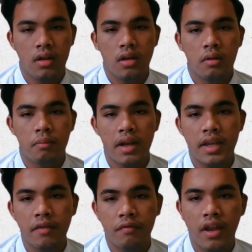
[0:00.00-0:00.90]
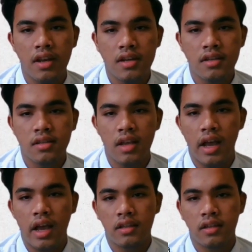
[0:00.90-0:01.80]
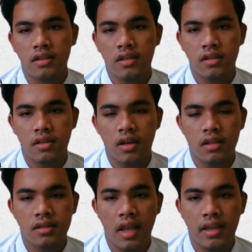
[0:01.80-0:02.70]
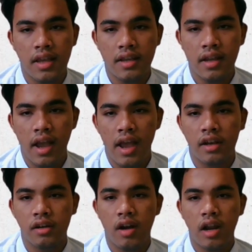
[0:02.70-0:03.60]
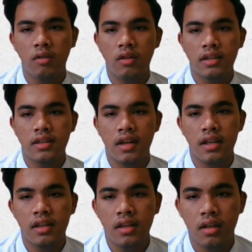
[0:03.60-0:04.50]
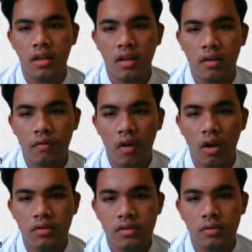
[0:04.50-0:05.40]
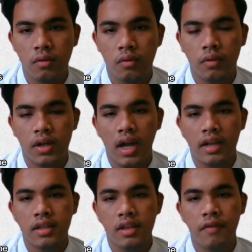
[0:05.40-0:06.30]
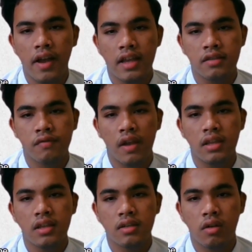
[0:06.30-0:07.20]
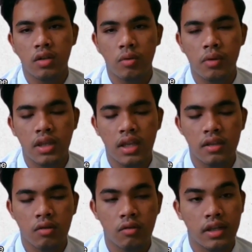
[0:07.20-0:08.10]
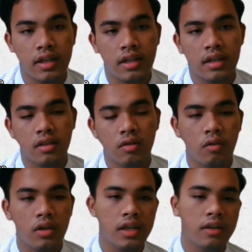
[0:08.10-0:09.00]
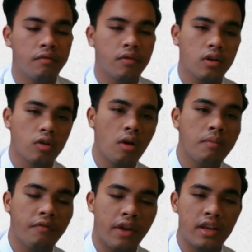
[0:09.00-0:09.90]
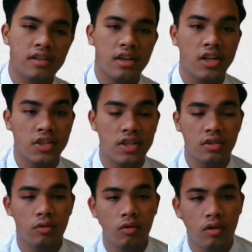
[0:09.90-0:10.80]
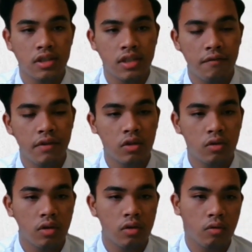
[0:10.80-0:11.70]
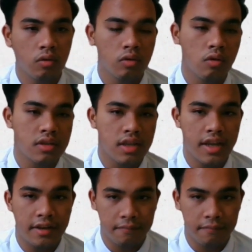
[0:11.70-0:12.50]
Market failures, excessive risk-taking, and regulatory flaws were identified as factors contributing to the global financial crisis 2007 to 2008.